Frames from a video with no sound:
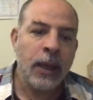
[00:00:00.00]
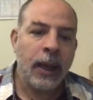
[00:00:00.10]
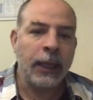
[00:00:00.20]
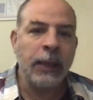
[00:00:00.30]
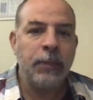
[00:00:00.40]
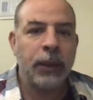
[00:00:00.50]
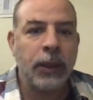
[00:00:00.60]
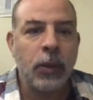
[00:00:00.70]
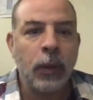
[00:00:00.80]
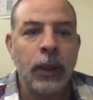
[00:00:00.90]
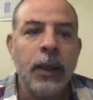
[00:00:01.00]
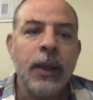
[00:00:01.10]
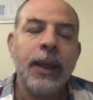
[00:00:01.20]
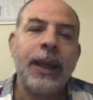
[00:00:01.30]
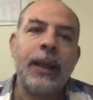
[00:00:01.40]
And in particular,
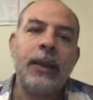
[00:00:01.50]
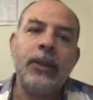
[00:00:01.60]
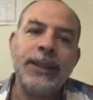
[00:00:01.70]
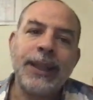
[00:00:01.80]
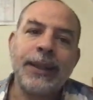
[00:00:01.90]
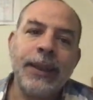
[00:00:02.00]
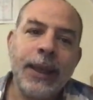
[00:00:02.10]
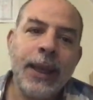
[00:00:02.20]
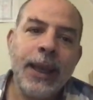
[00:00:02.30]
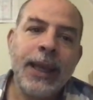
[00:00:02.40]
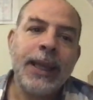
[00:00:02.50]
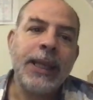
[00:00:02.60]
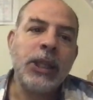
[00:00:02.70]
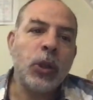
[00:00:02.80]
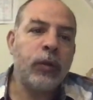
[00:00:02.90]
this technique
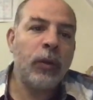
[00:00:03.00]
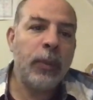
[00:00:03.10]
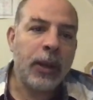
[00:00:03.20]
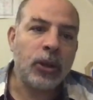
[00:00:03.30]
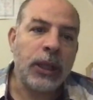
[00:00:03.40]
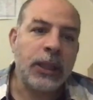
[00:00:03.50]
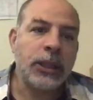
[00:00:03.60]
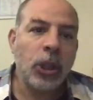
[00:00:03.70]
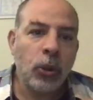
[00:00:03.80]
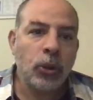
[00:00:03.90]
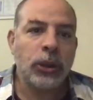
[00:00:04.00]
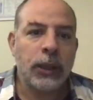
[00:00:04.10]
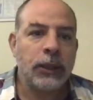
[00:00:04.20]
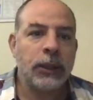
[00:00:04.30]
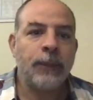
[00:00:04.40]
is useful because it shows
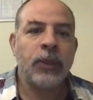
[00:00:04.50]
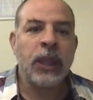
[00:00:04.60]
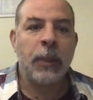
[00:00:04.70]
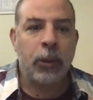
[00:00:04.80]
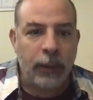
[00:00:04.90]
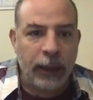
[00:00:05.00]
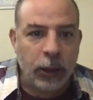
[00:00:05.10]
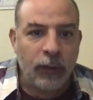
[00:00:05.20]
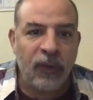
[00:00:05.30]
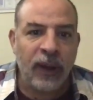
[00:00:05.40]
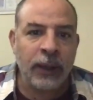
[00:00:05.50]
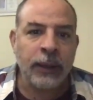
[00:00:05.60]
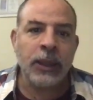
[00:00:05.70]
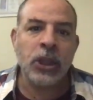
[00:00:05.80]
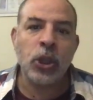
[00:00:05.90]
us the probability of
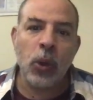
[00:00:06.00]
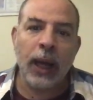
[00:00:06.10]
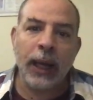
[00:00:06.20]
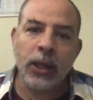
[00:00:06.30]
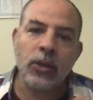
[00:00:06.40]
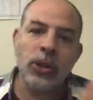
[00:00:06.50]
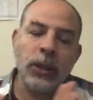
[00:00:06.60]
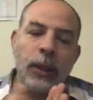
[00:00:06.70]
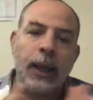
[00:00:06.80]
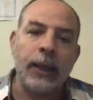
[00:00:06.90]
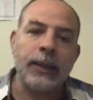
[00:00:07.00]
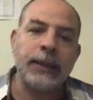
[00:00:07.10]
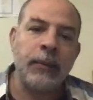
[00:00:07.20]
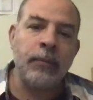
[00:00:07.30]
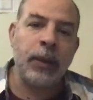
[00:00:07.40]
finding two ions at
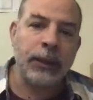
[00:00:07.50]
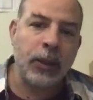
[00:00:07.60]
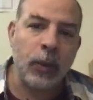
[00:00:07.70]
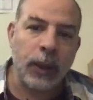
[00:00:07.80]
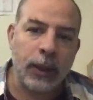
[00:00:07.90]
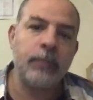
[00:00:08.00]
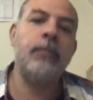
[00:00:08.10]
some particular